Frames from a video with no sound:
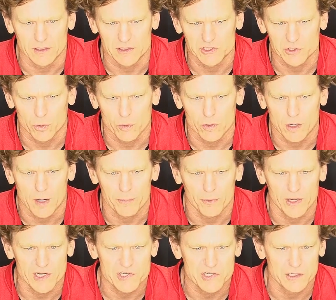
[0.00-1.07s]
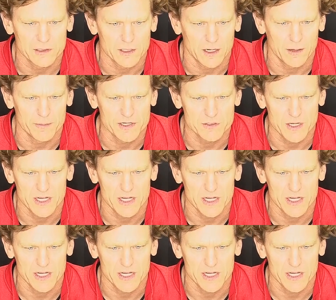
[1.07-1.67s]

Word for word: a shoulder operation, um, has,